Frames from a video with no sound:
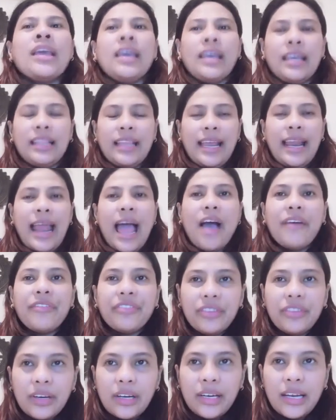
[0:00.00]
And then
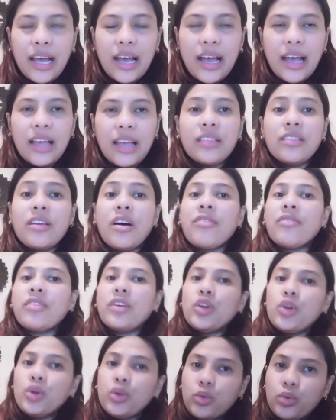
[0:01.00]
after that,
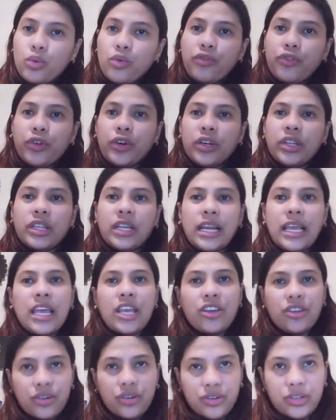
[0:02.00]
W-2 for 3
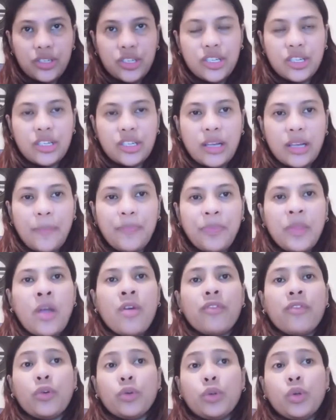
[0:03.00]
years,
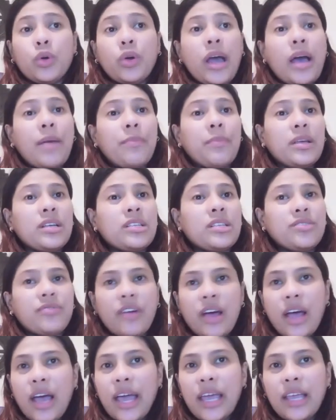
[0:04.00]
photocopy is
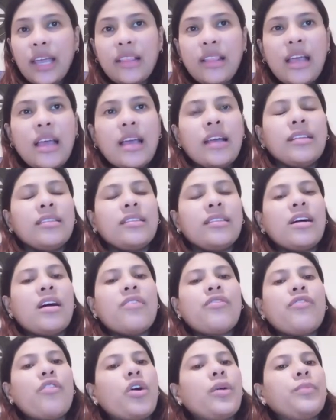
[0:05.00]
fine.
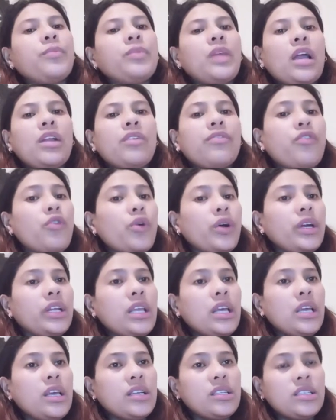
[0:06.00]
The form
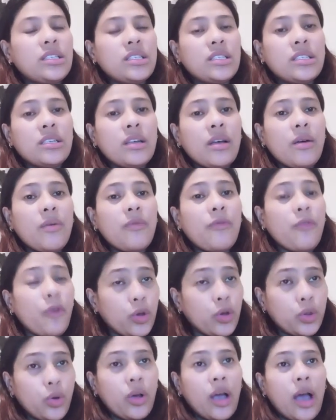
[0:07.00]
1040 is
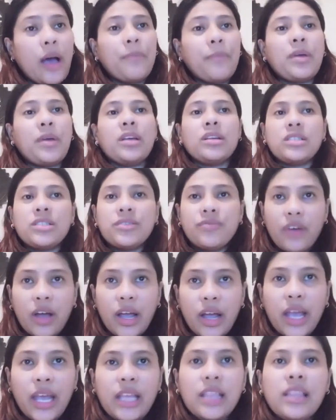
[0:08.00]
photocopy is
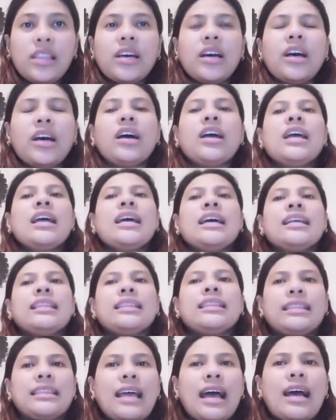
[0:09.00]
fine. The
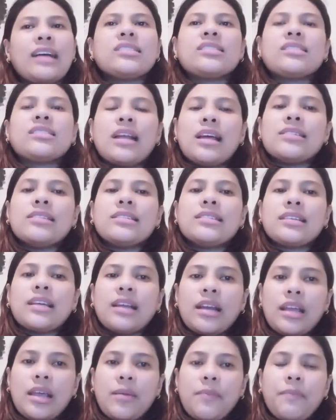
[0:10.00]
tax
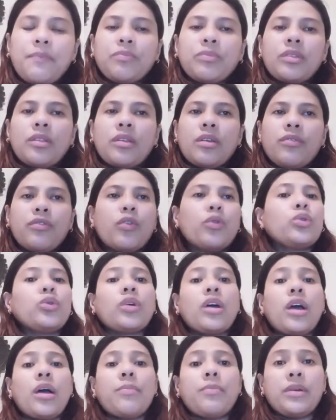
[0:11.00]
transcript
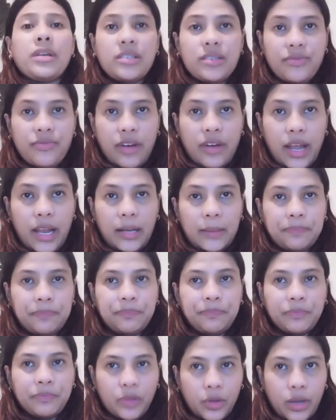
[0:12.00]
photocopy is fine.
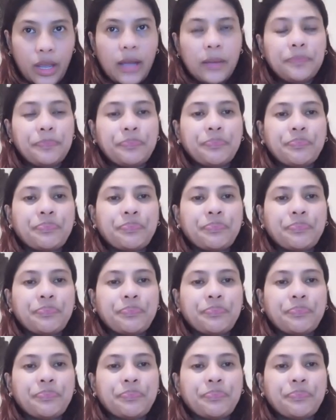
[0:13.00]
Okay,